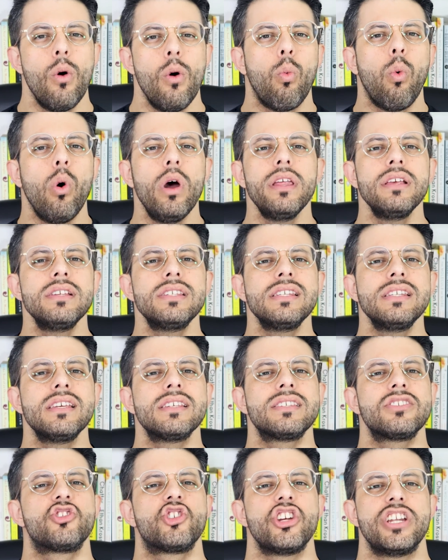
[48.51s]
What is
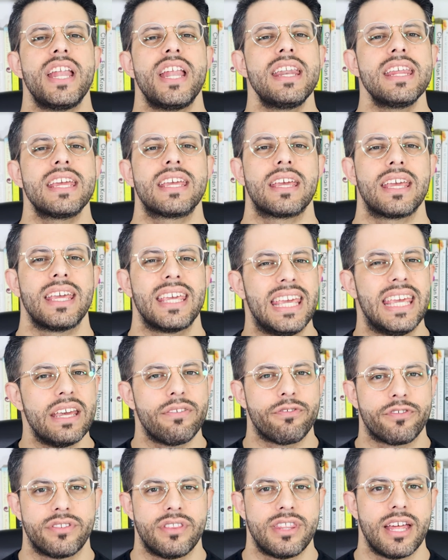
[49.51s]
this genetic
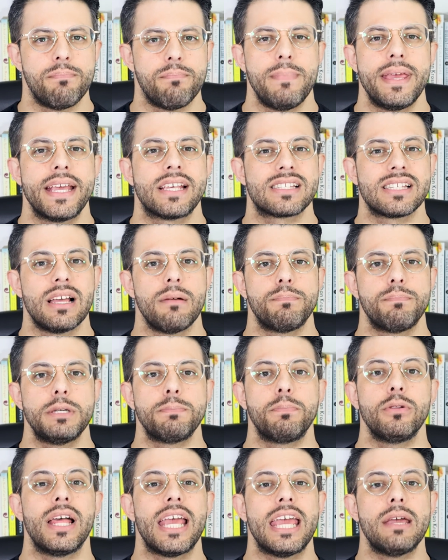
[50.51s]
gift that makes some
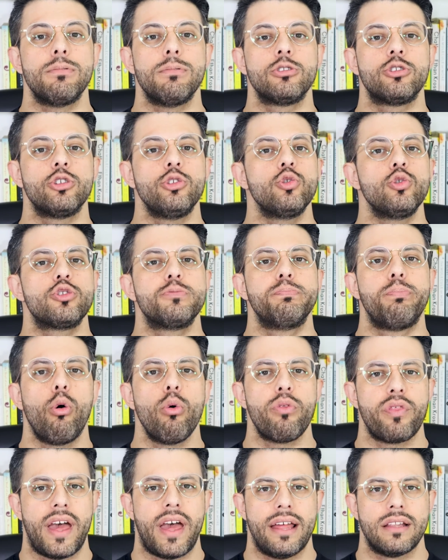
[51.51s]
people able to use
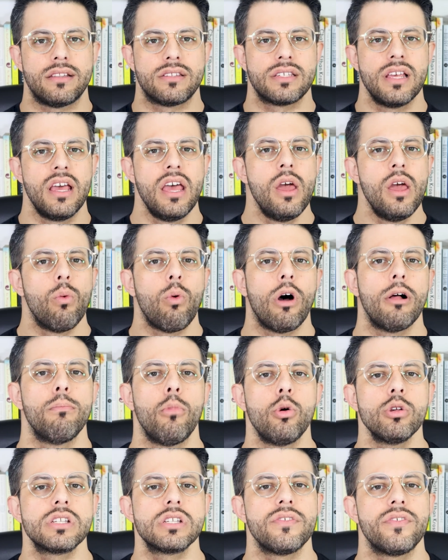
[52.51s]
both hands while
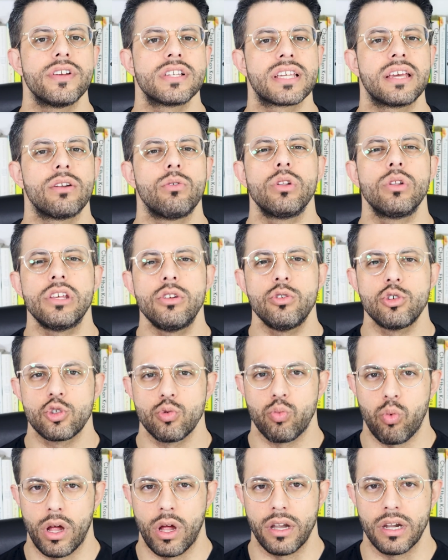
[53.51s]
most of us can only
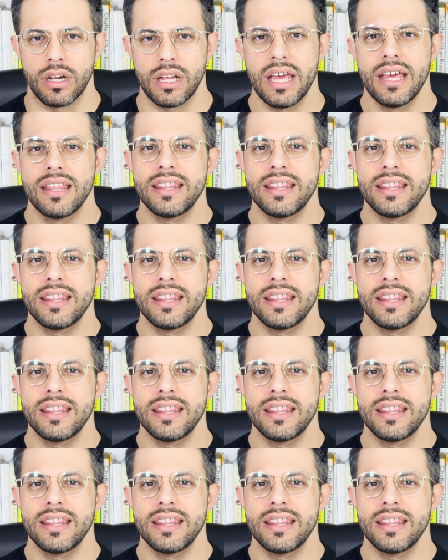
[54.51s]
use one?